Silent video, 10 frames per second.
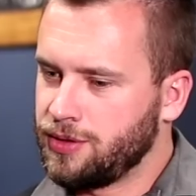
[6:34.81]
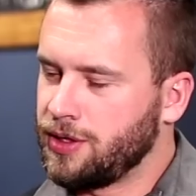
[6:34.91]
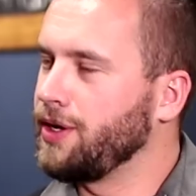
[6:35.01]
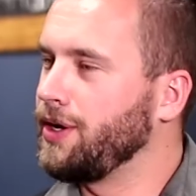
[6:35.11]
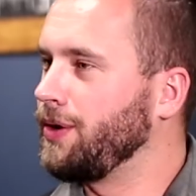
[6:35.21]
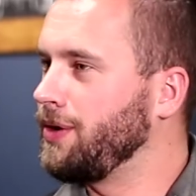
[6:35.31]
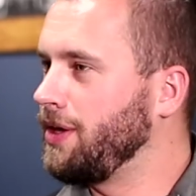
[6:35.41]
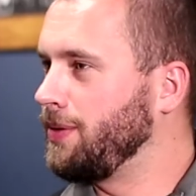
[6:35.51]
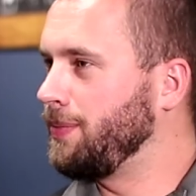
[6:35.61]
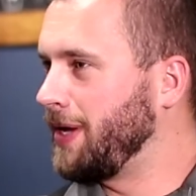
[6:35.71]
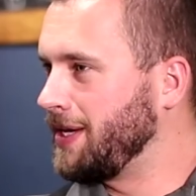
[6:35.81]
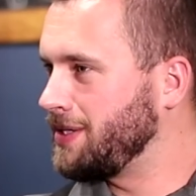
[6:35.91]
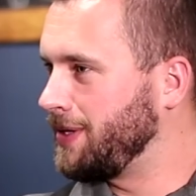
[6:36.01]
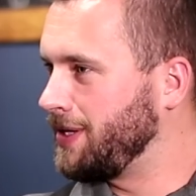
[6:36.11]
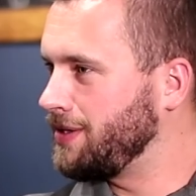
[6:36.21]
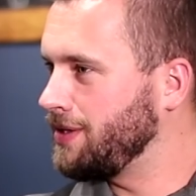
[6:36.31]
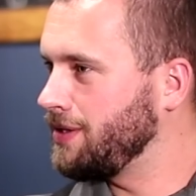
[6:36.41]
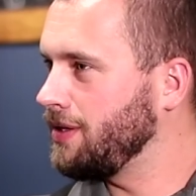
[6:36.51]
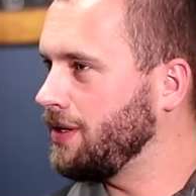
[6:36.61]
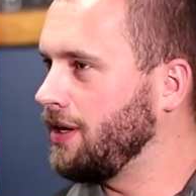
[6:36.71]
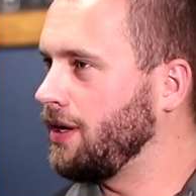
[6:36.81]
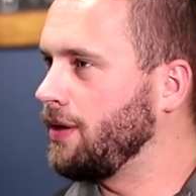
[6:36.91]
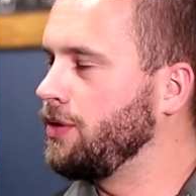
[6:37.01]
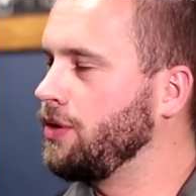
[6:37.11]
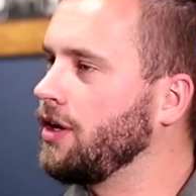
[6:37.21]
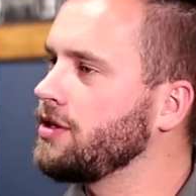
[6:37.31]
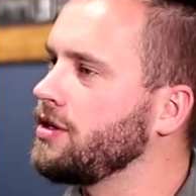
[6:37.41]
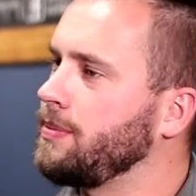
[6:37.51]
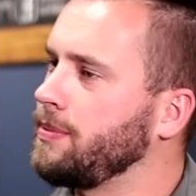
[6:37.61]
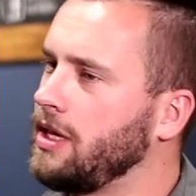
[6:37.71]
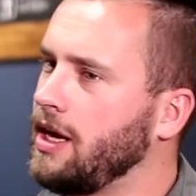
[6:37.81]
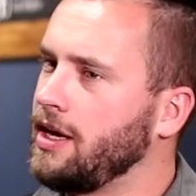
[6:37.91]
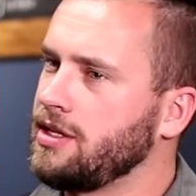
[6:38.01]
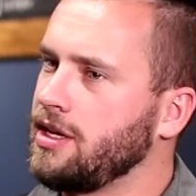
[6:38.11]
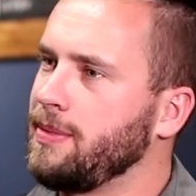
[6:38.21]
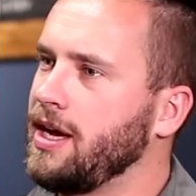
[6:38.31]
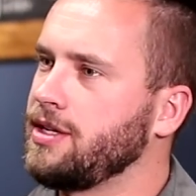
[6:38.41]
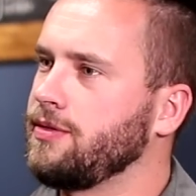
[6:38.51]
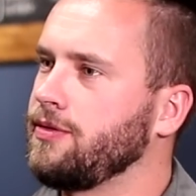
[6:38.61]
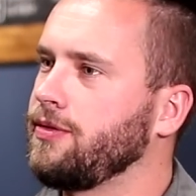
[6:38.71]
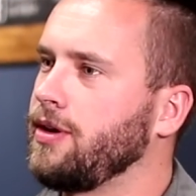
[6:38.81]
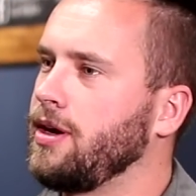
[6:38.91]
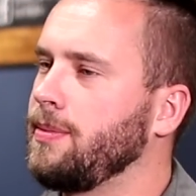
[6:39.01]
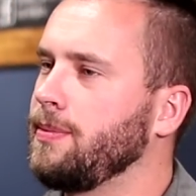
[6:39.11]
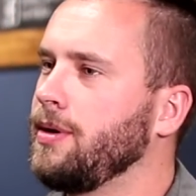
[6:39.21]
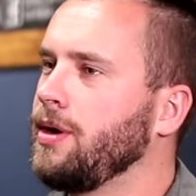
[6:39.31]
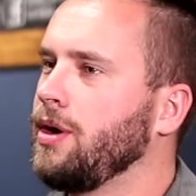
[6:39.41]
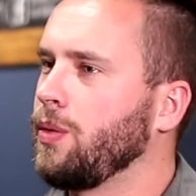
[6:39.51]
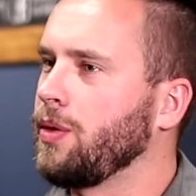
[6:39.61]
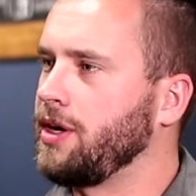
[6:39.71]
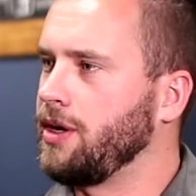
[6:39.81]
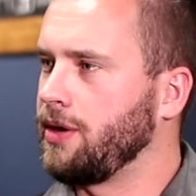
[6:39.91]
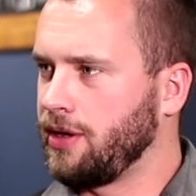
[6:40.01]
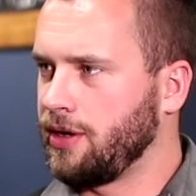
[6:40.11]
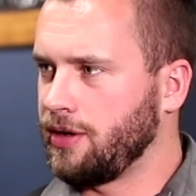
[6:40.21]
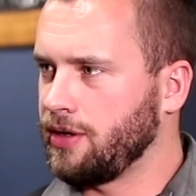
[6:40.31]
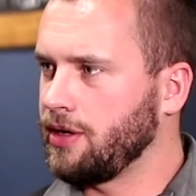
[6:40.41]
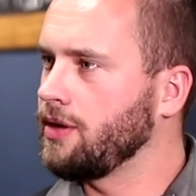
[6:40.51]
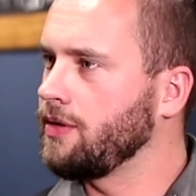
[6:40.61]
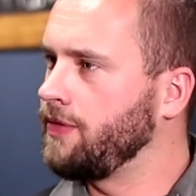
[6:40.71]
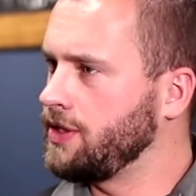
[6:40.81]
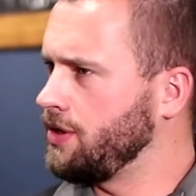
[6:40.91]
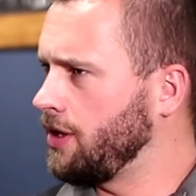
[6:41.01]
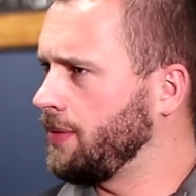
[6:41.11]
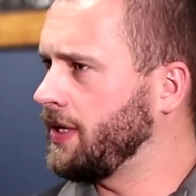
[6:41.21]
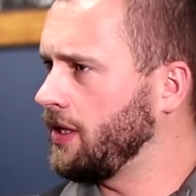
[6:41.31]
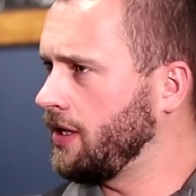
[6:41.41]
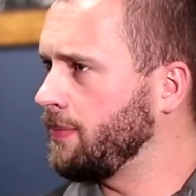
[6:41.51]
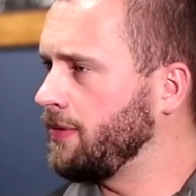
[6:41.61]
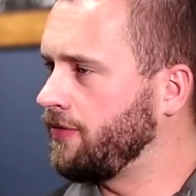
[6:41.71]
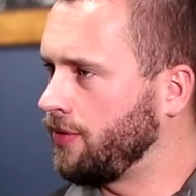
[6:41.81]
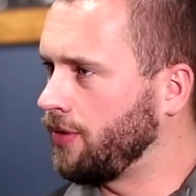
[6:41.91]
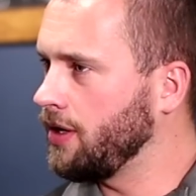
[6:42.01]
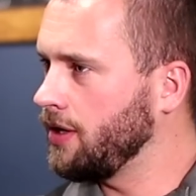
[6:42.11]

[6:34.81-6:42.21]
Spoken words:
starting out in the basement, you got some clients, I imagine, from working out of the physiotherapy clinic before.